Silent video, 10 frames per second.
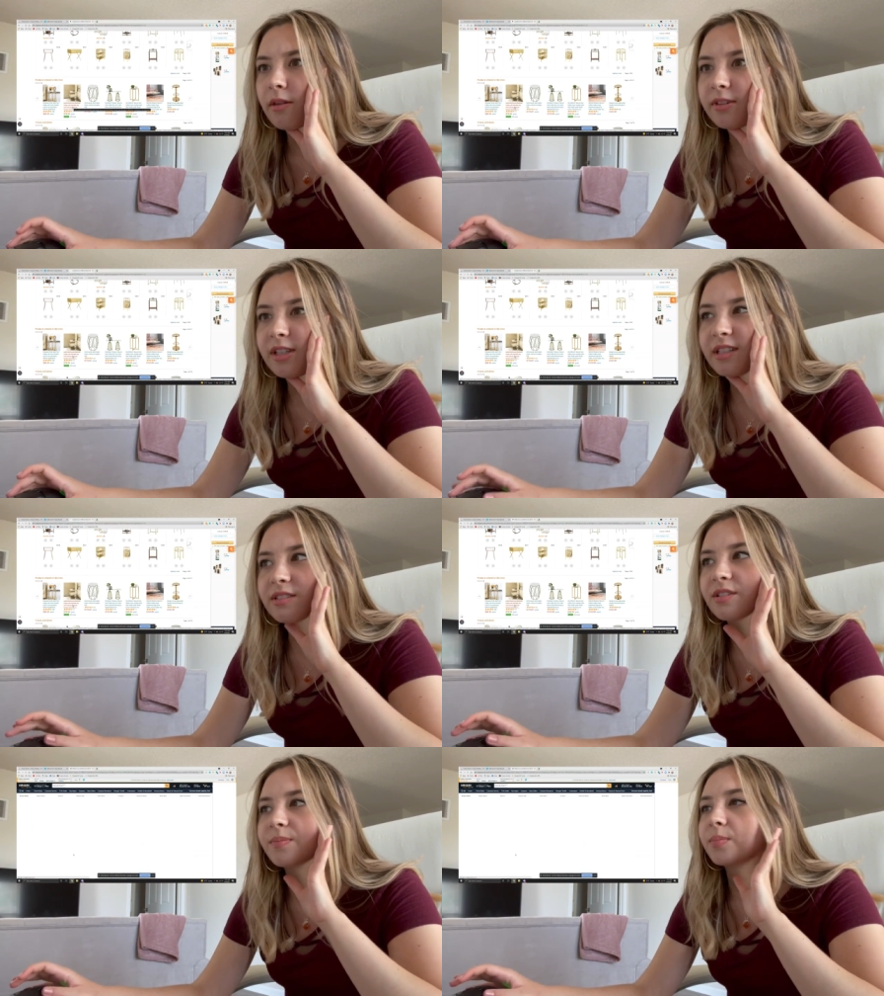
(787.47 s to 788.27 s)

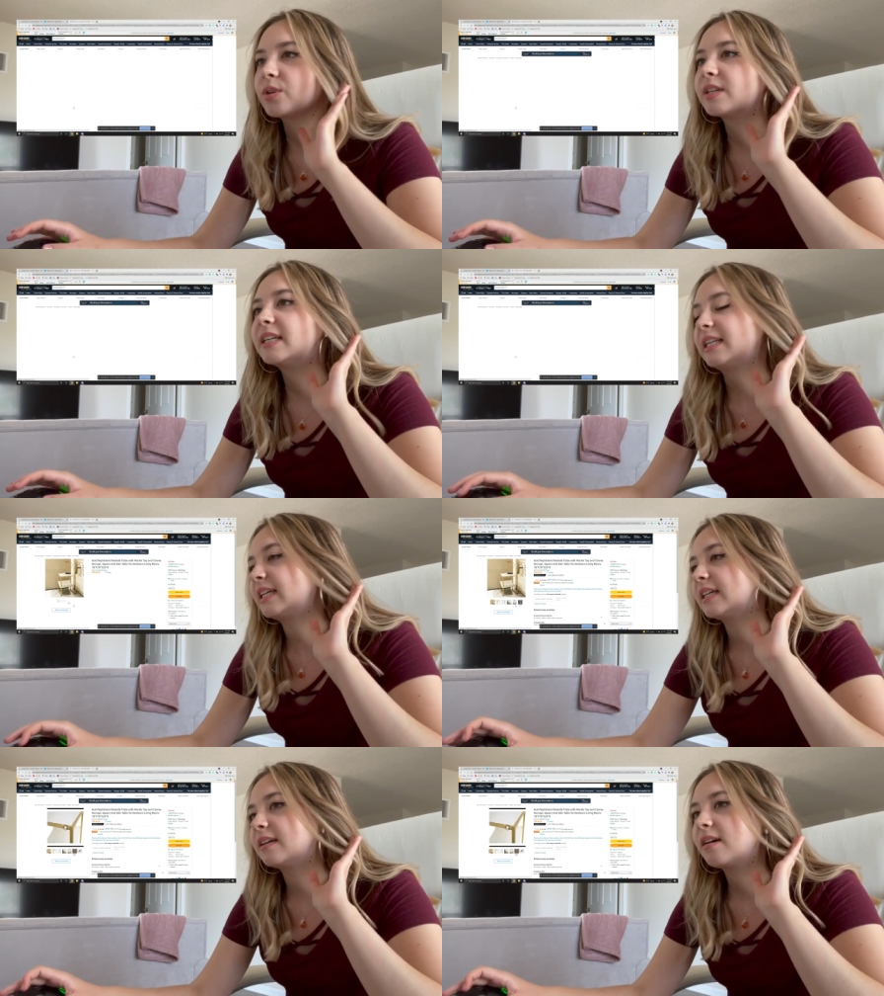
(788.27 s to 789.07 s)
These are
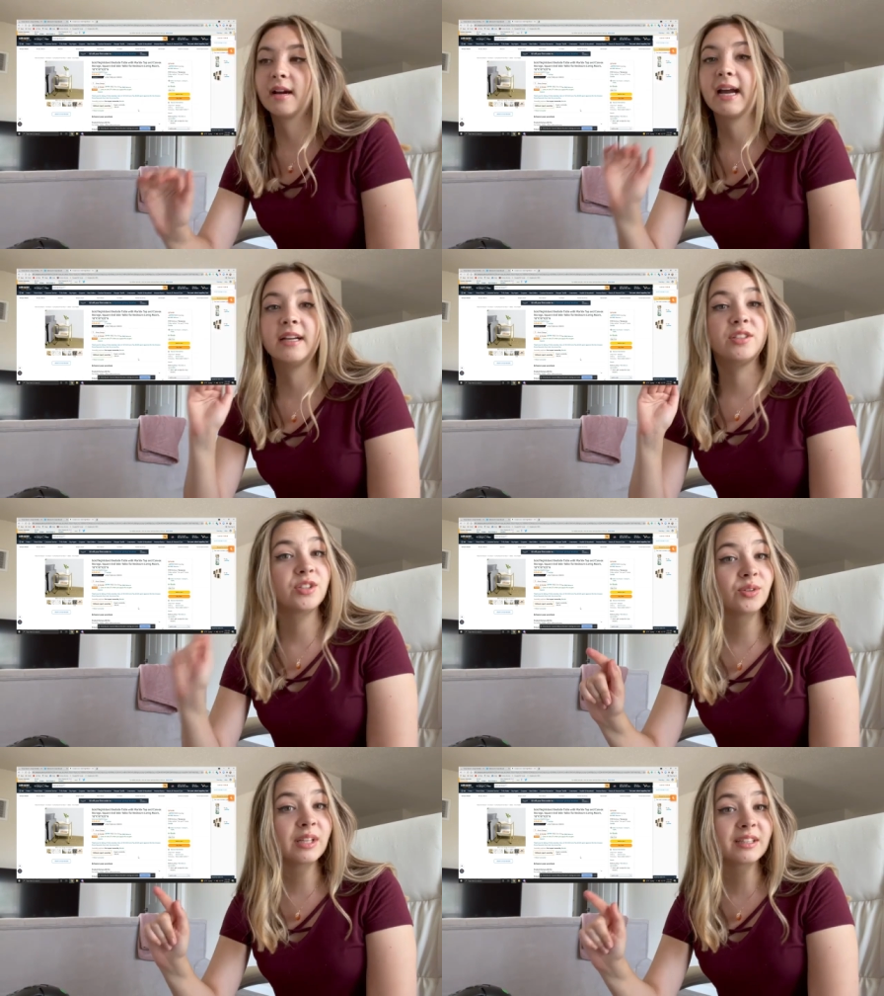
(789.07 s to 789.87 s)
pretty. All right, I
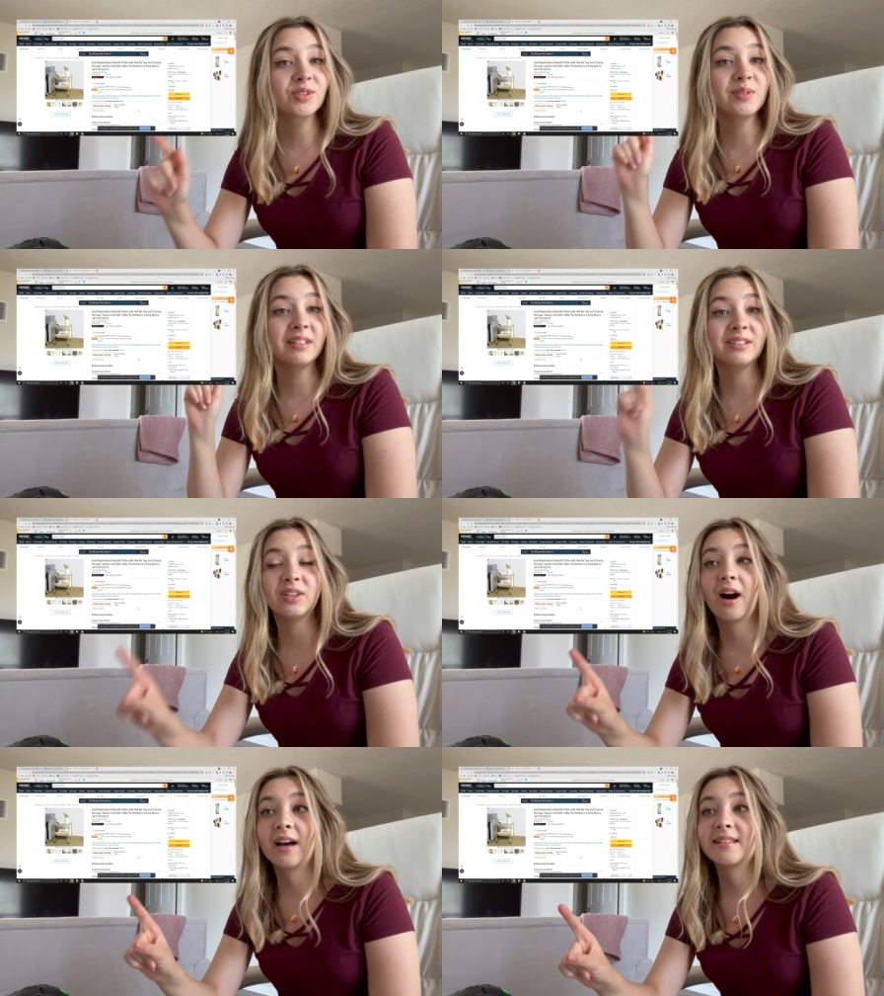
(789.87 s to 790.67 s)
do like this one a
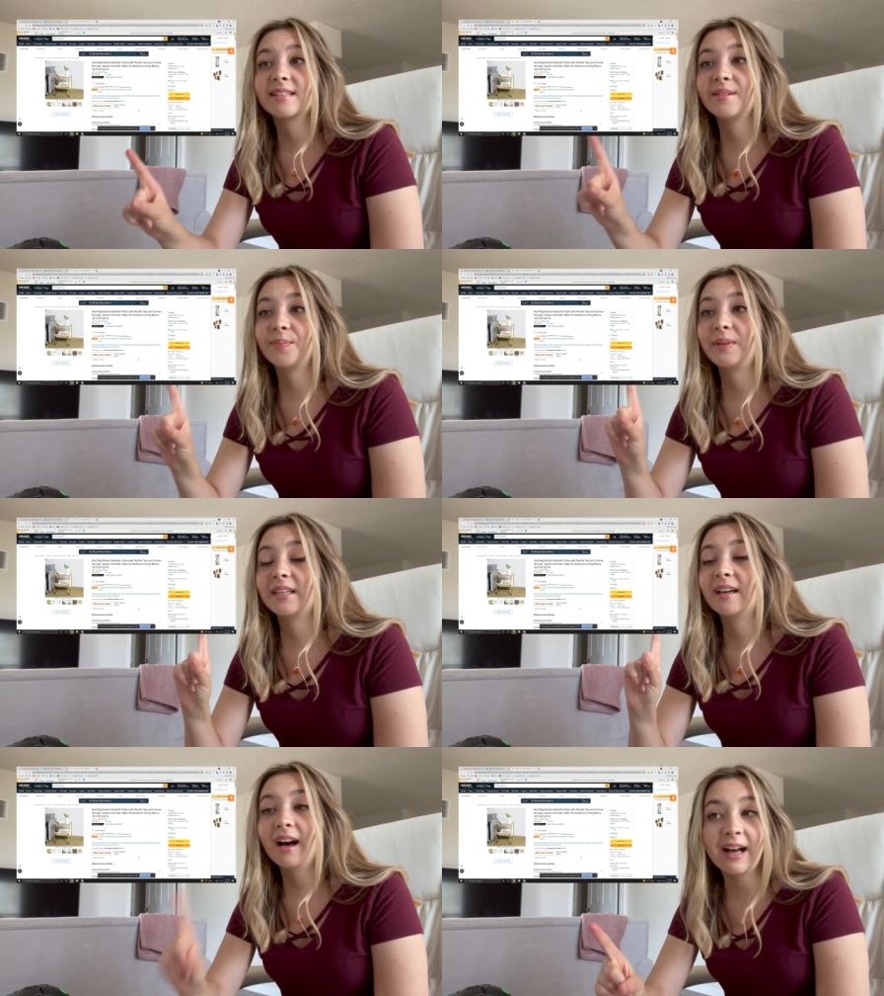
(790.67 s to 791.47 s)
lot
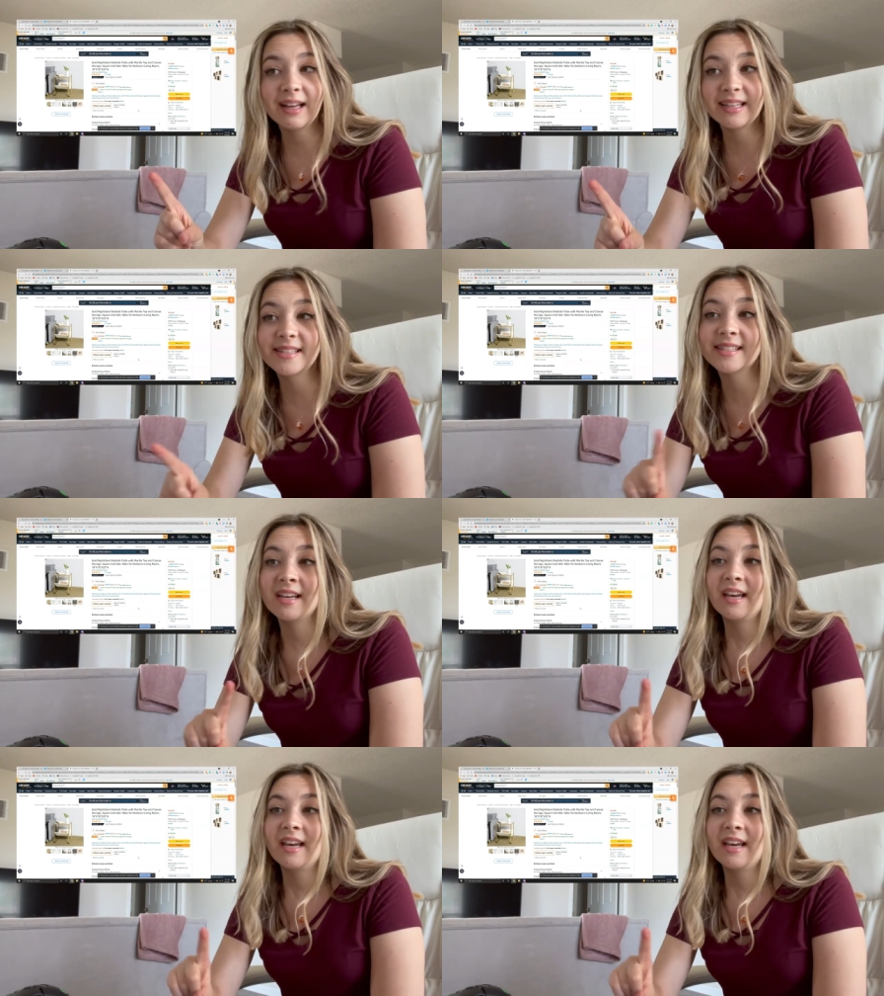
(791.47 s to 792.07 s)
because